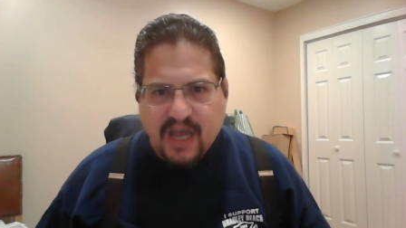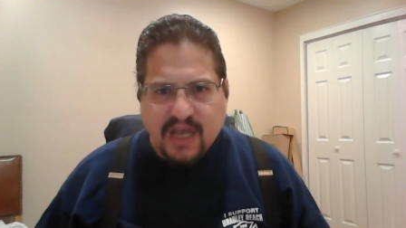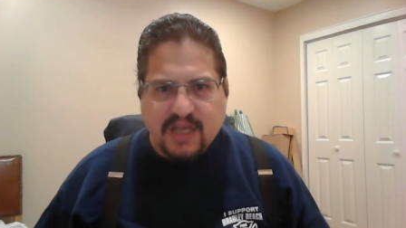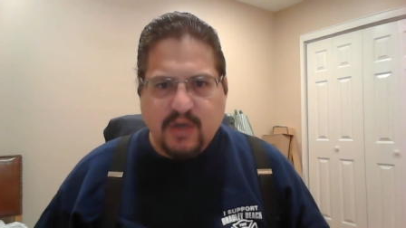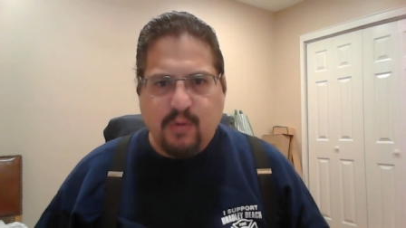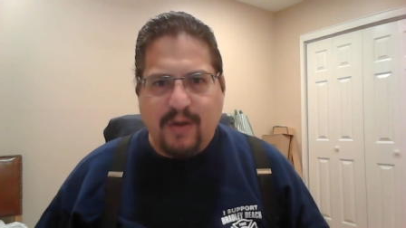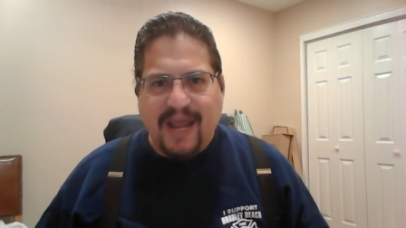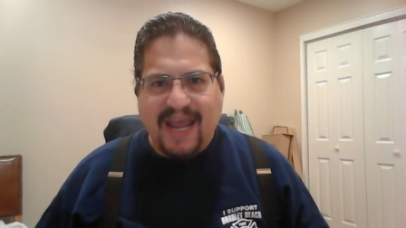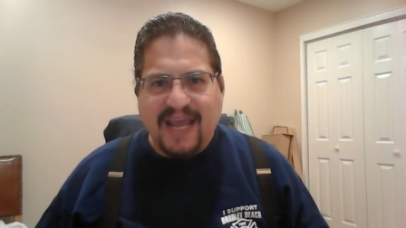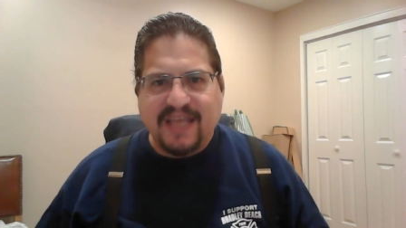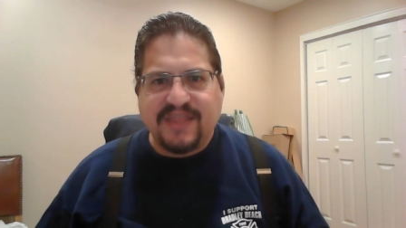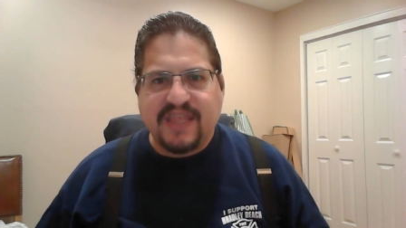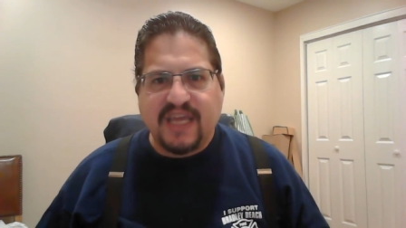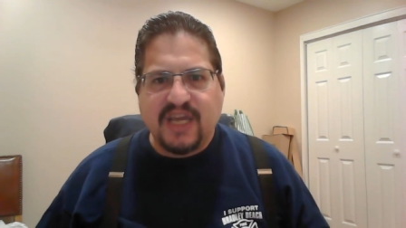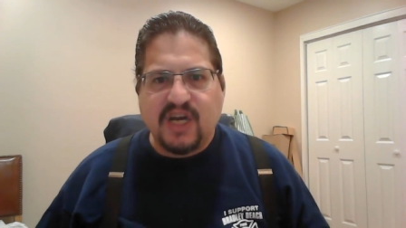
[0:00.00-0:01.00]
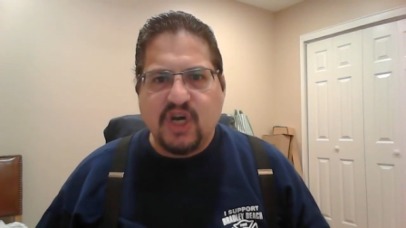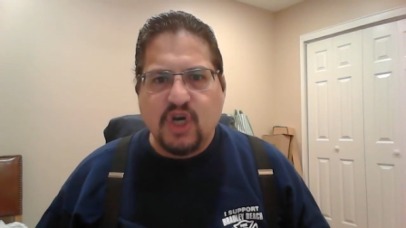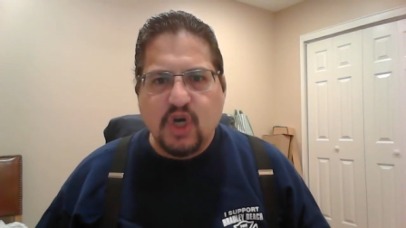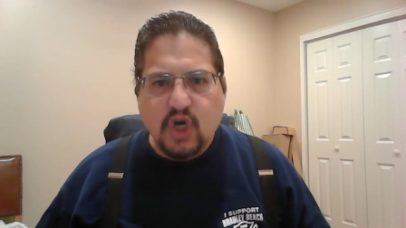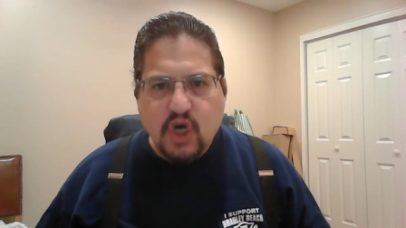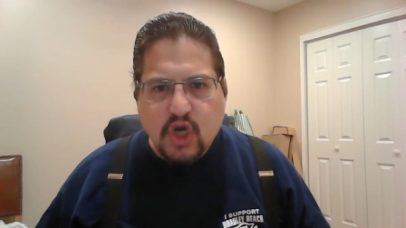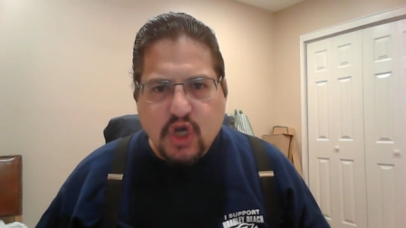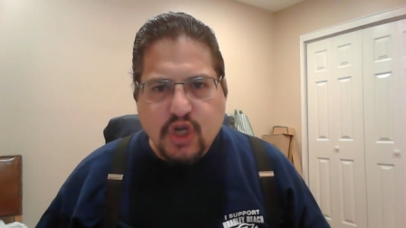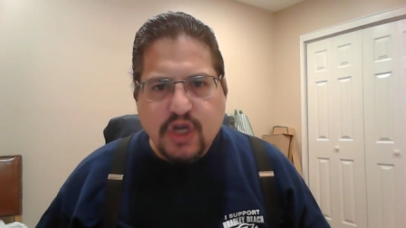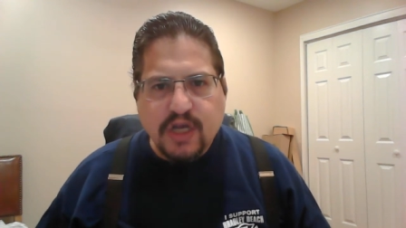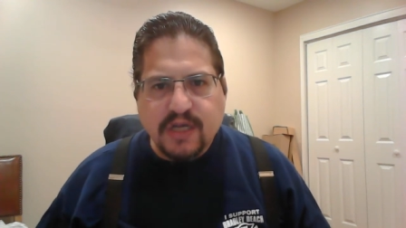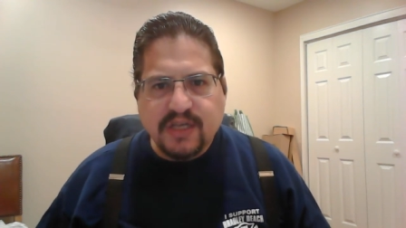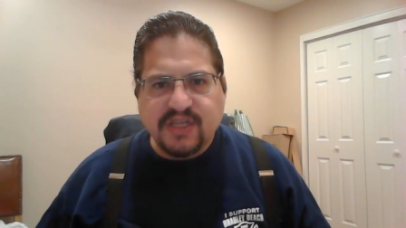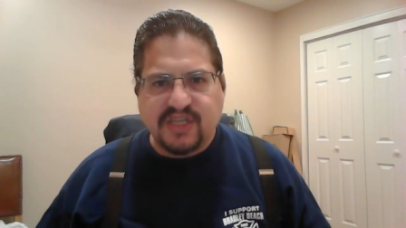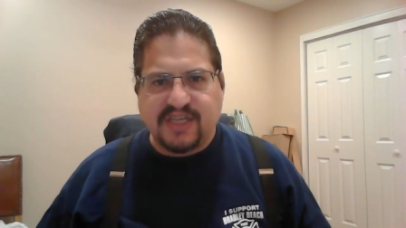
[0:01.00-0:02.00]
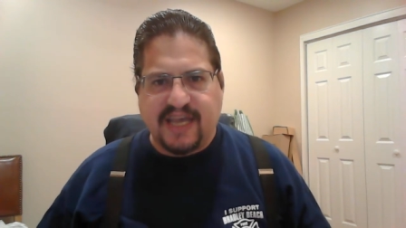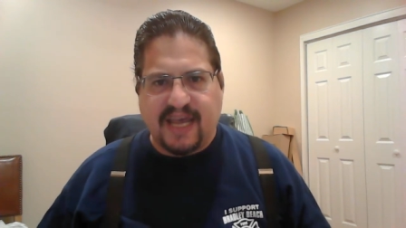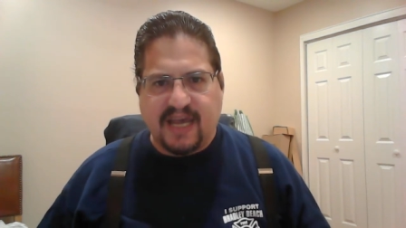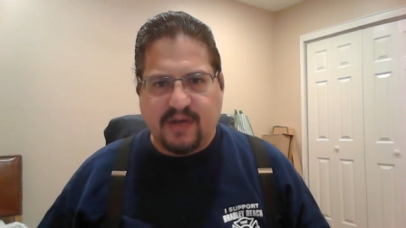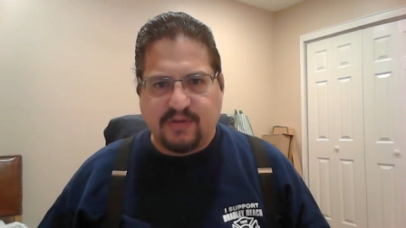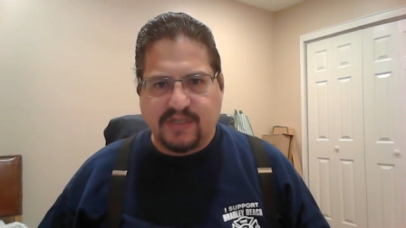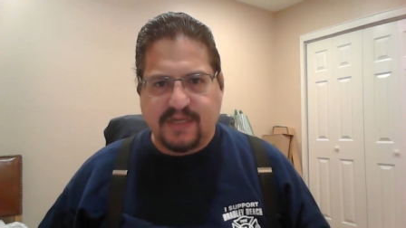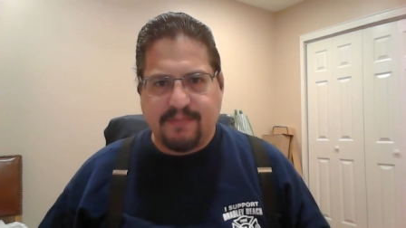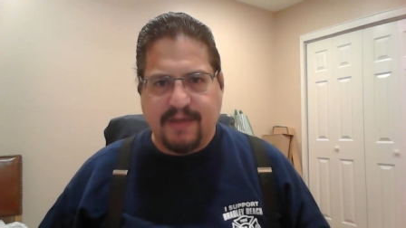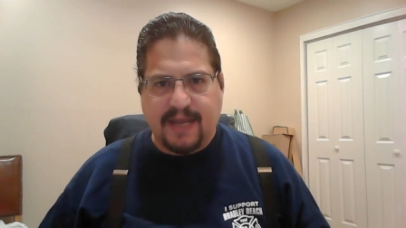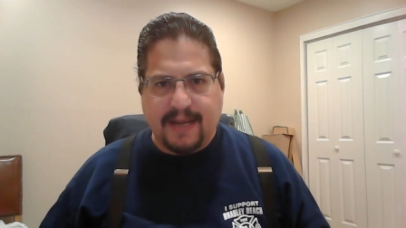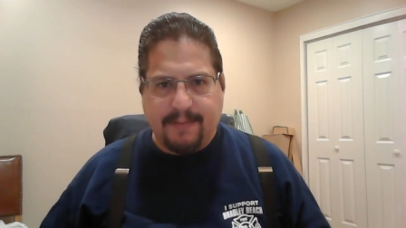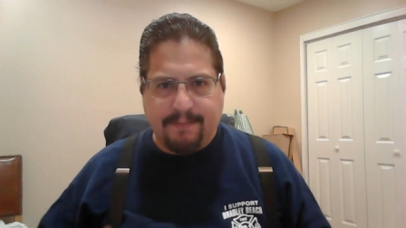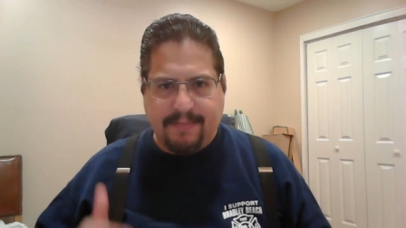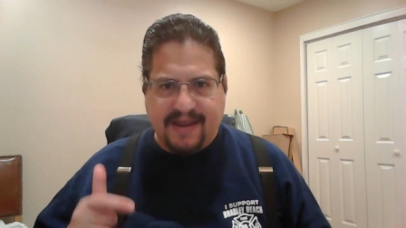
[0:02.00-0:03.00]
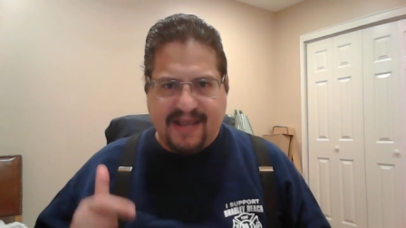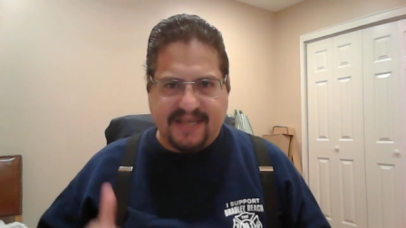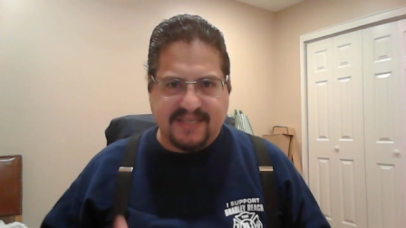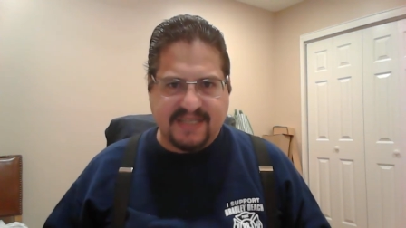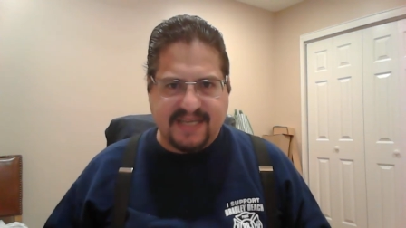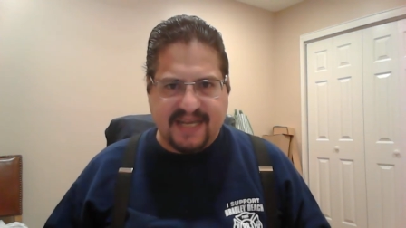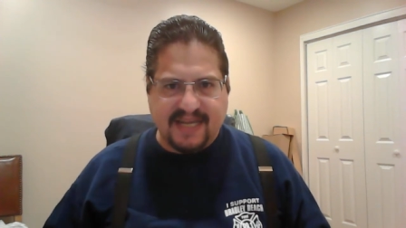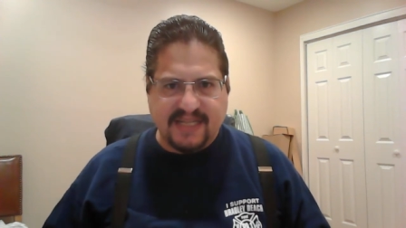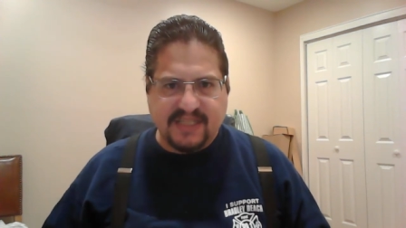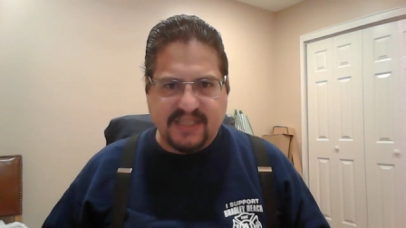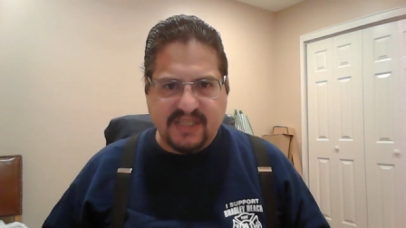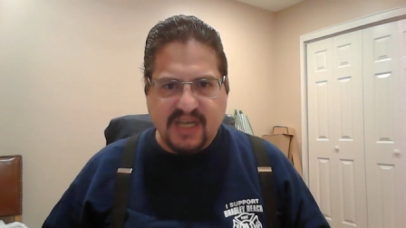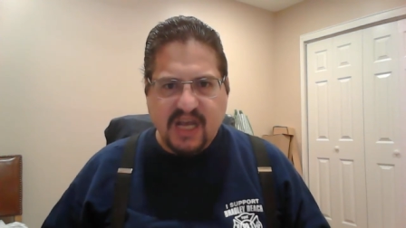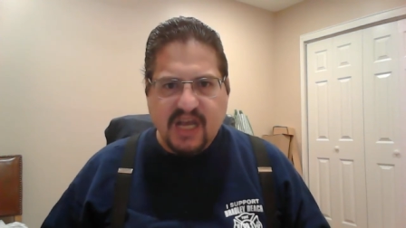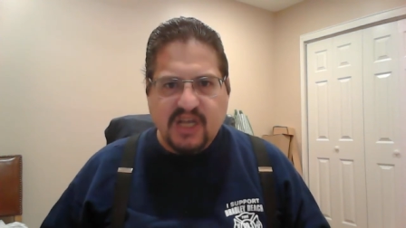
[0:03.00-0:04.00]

you add the ud sound to make it past tense.